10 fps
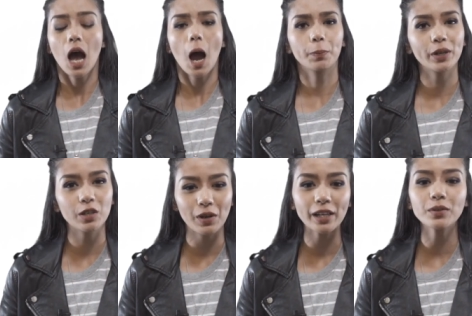A
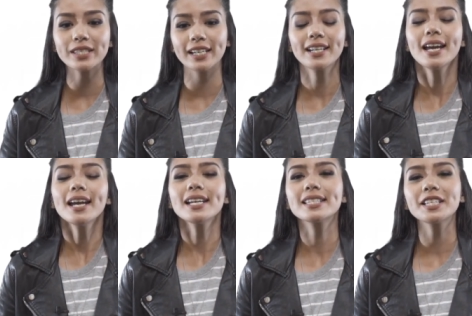prerequisite
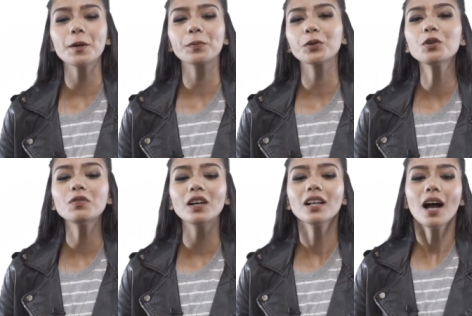is the
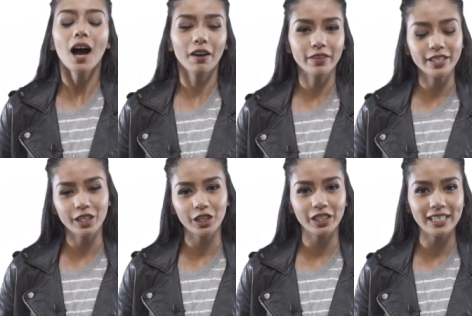approval of the
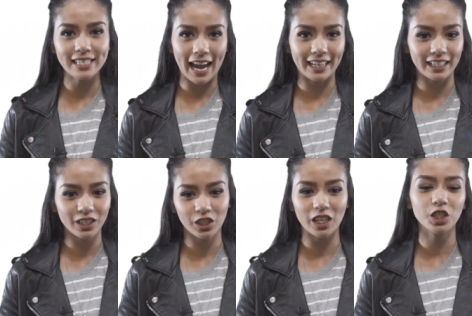Securities and
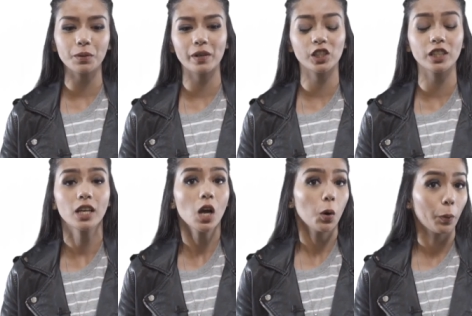Exchange Commission,
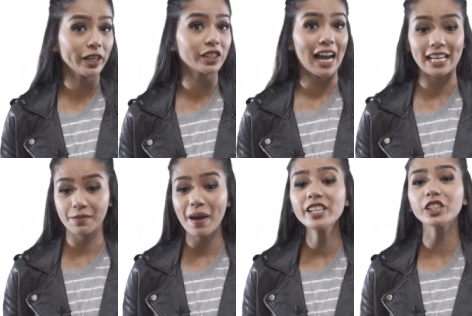which, as
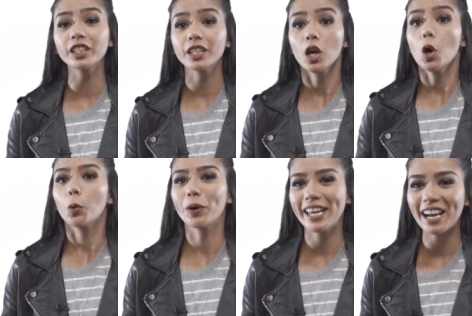mentioned,
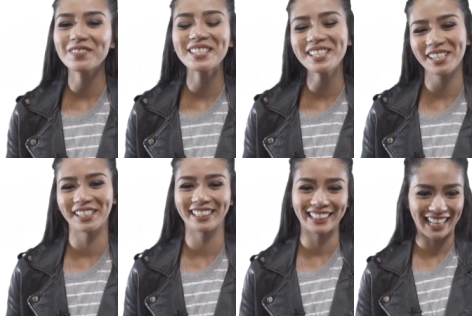we have
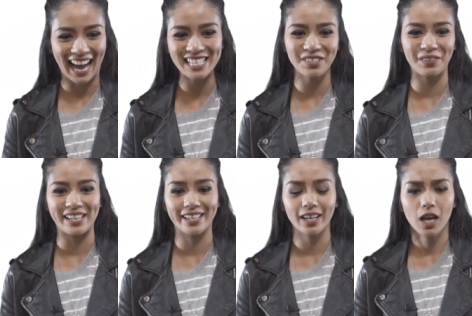secured last week.